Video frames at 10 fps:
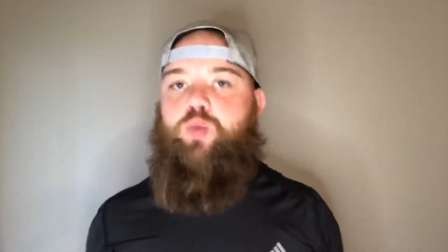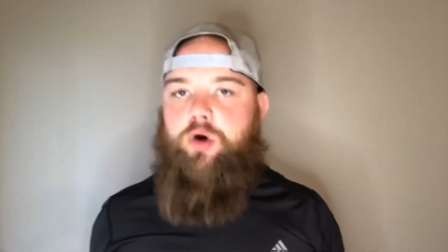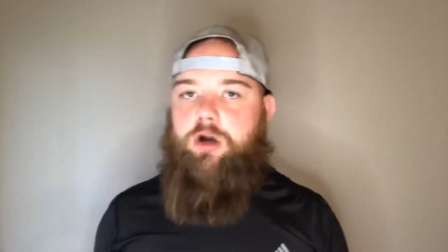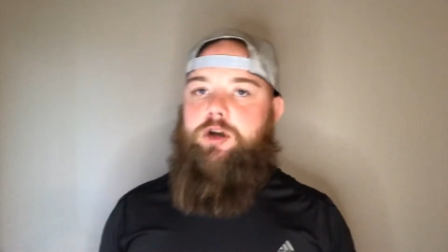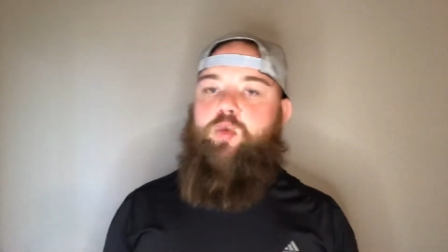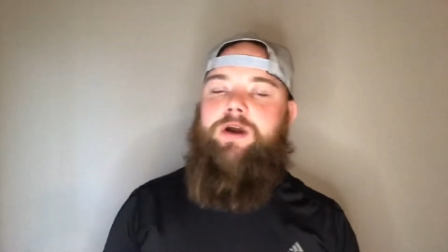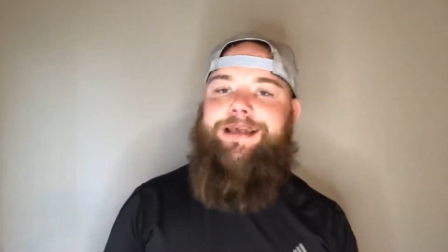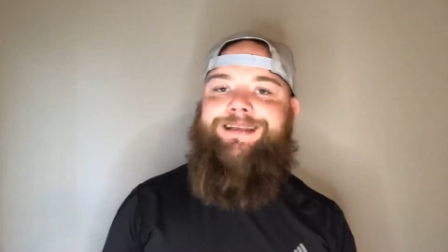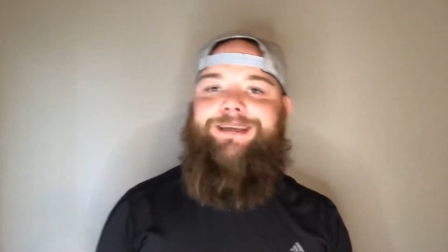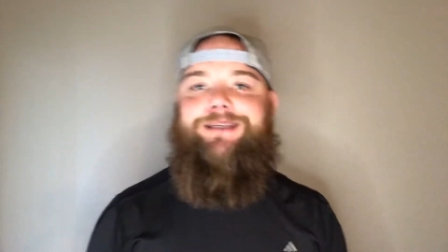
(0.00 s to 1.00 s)
work? What
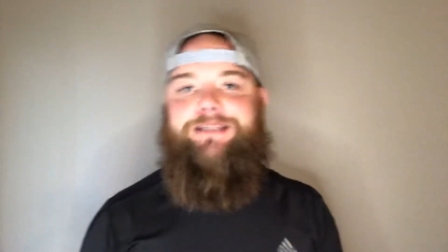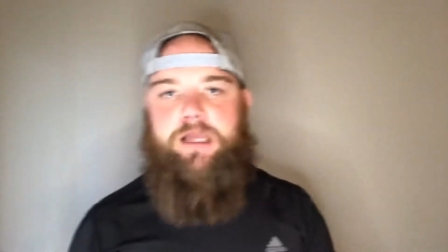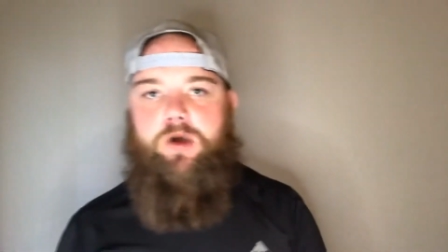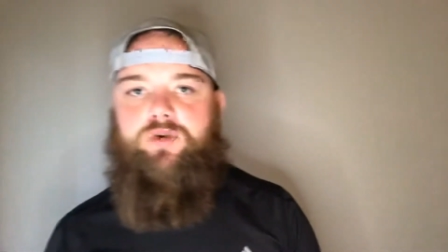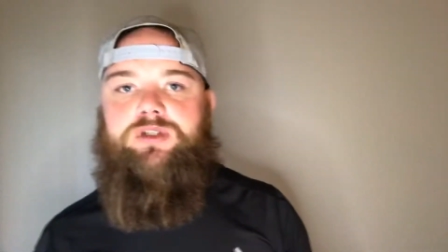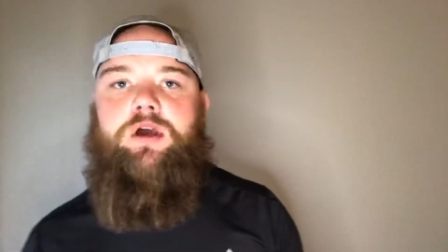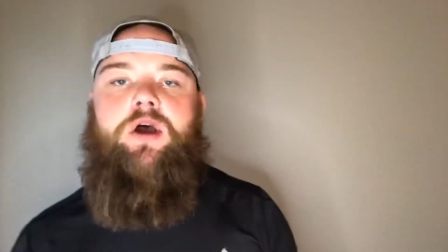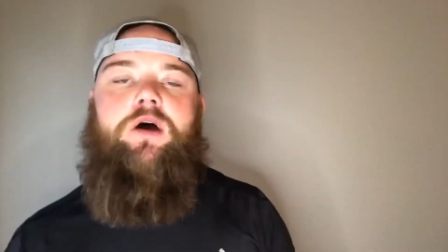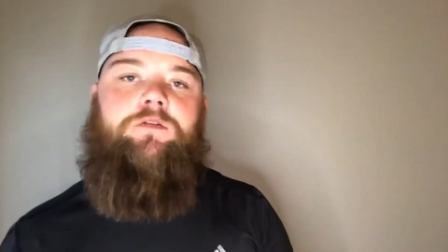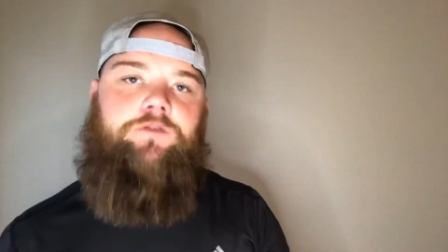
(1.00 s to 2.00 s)
is a sales
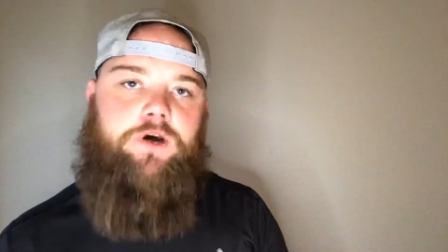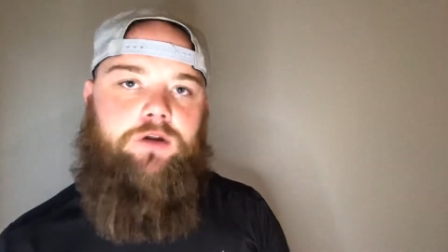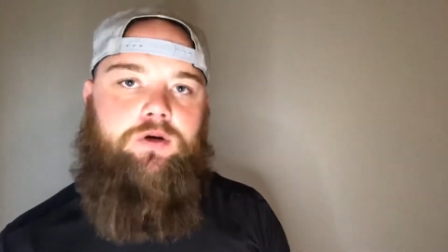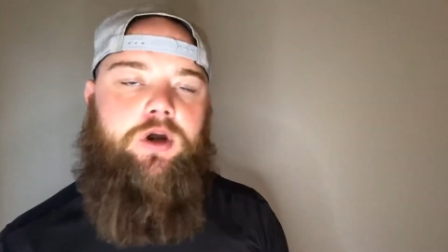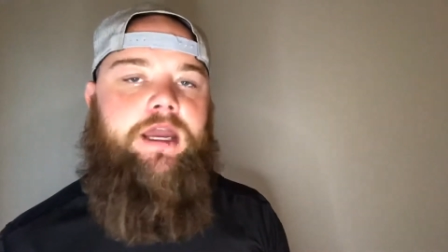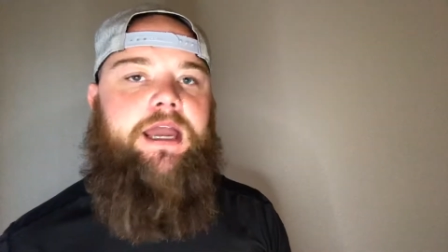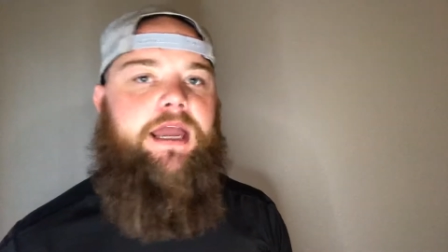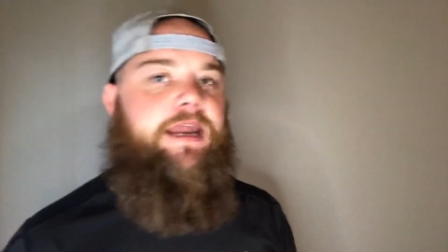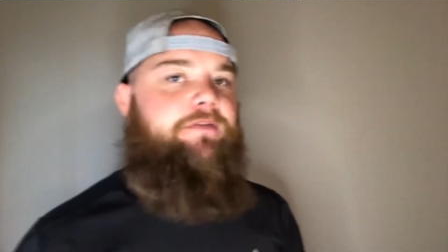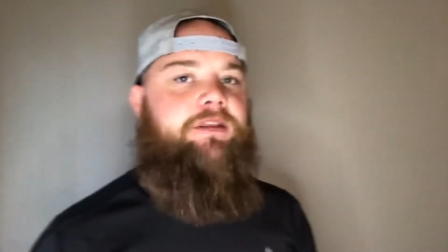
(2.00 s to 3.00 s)
funnel, okay?
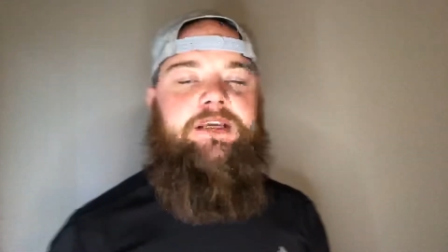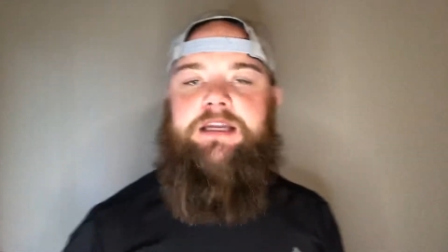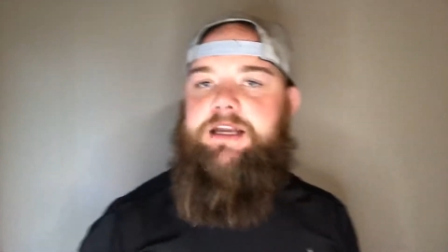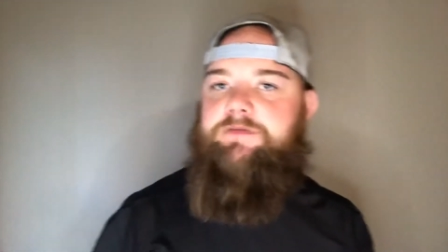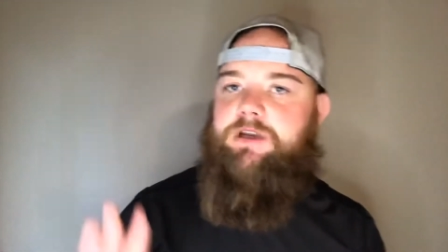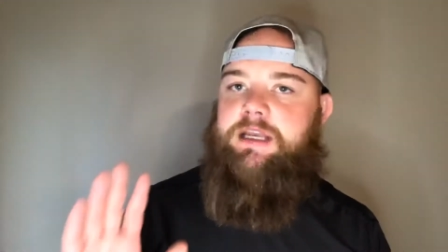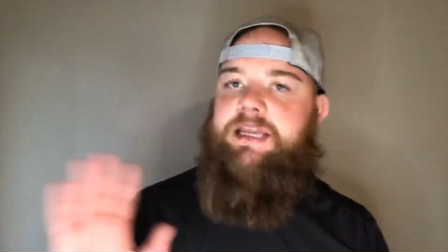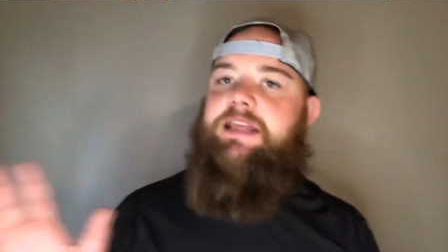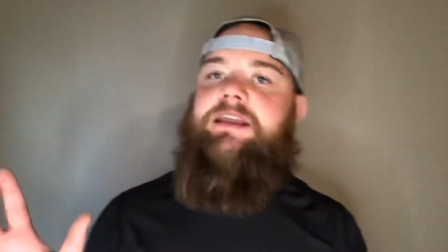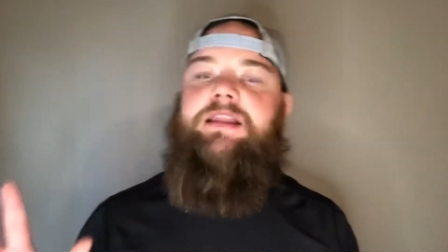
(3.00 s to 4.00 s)
And everything and every
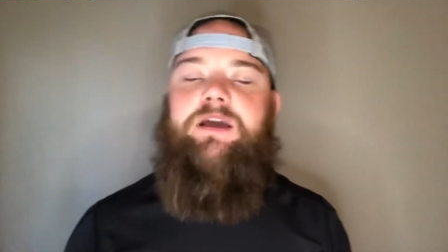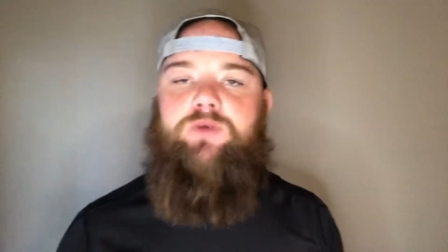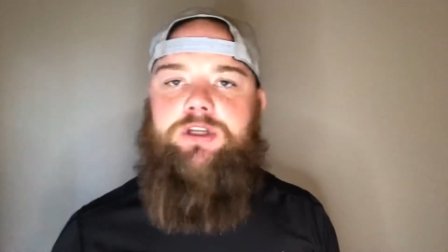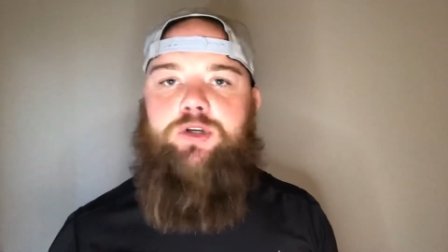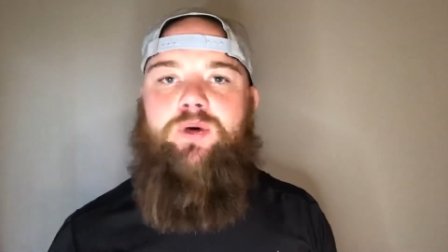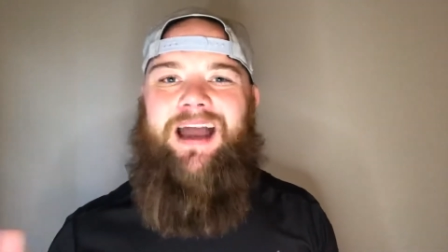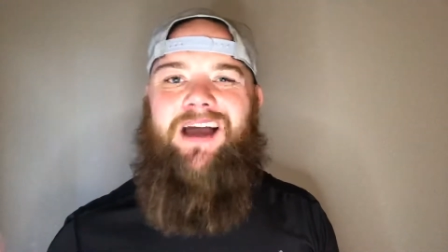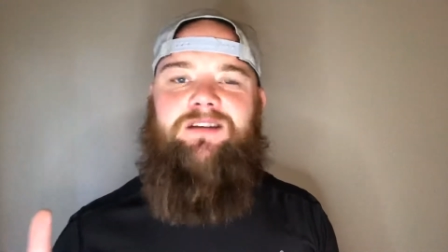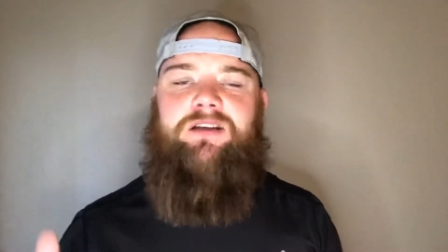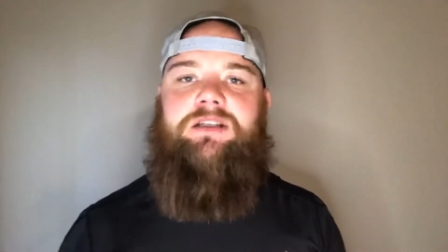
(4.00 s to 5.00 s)
anything that we do
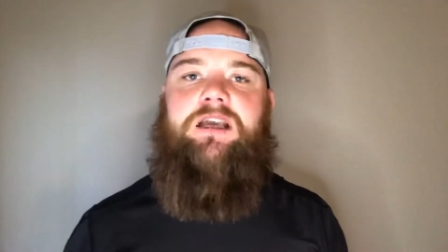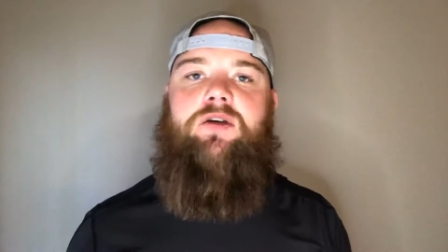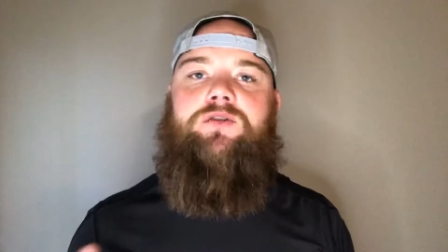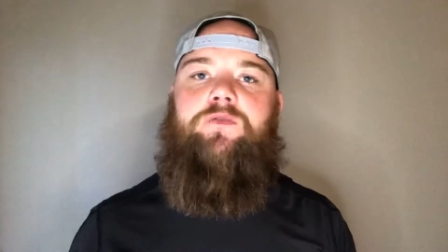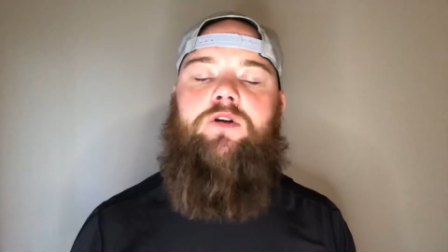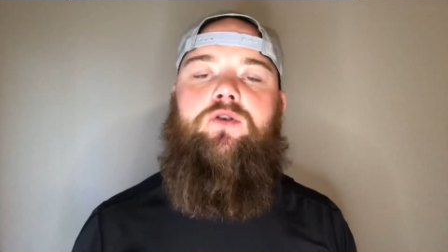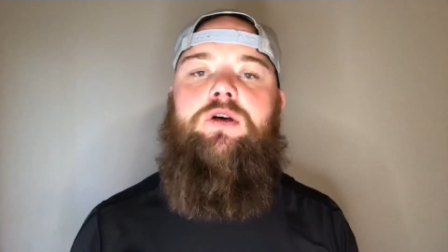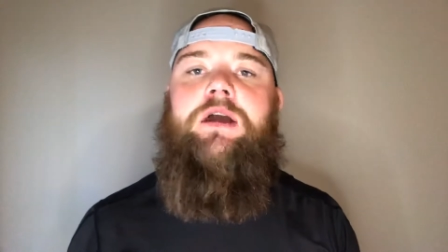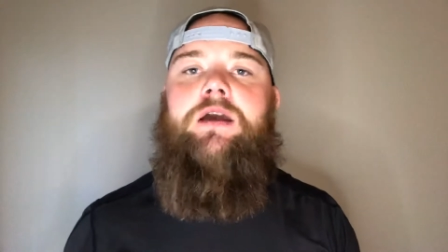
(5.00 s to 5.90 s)
has a sales funnel.